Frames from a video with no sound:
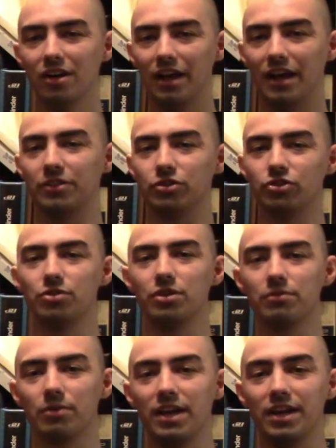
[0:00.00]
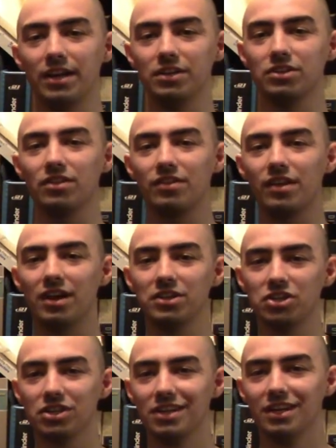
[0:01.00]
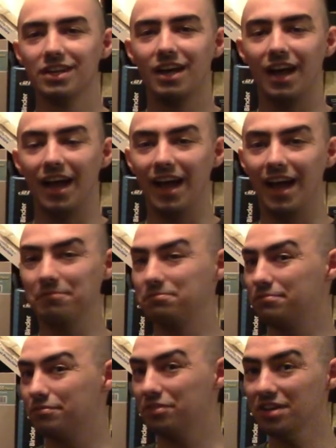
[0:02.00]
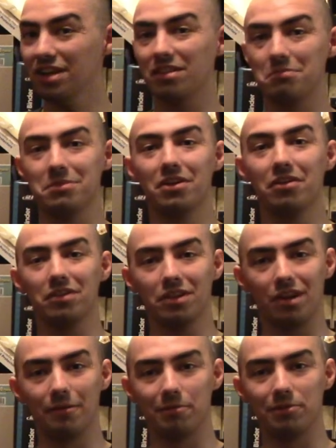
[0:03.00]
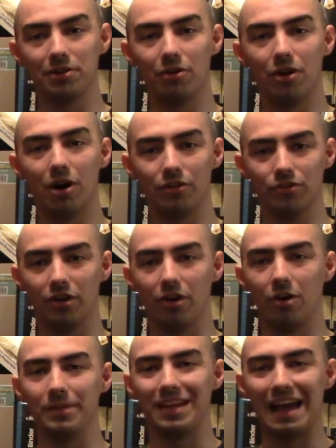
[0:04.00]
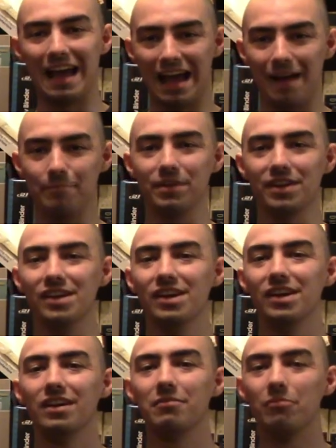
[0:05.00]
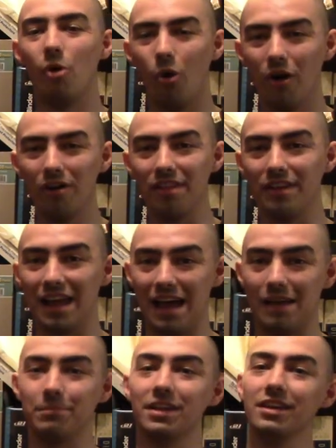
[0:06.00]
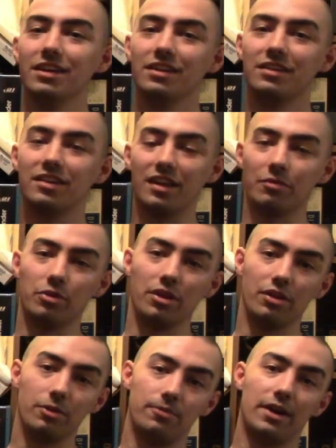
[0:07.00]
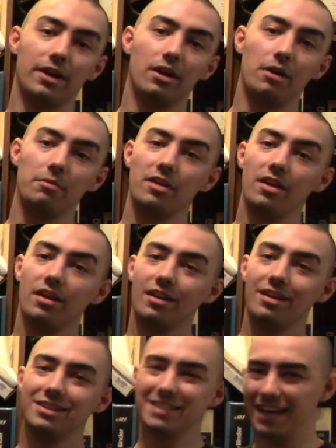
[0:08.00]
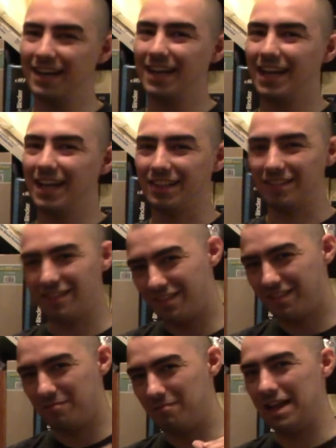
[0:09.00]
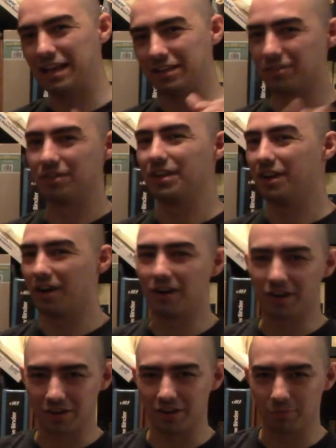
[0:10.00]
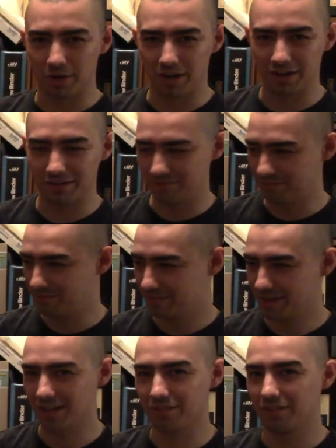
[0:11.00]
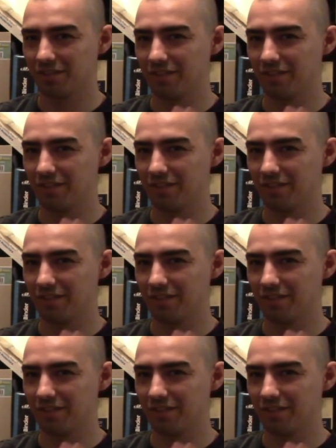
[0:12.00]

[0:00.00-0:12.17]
at the shooting range and such, please let me know in the comments below. Also, I'll be happy, more than happy, to get one of those firearms. Just make sure they are a good one, because,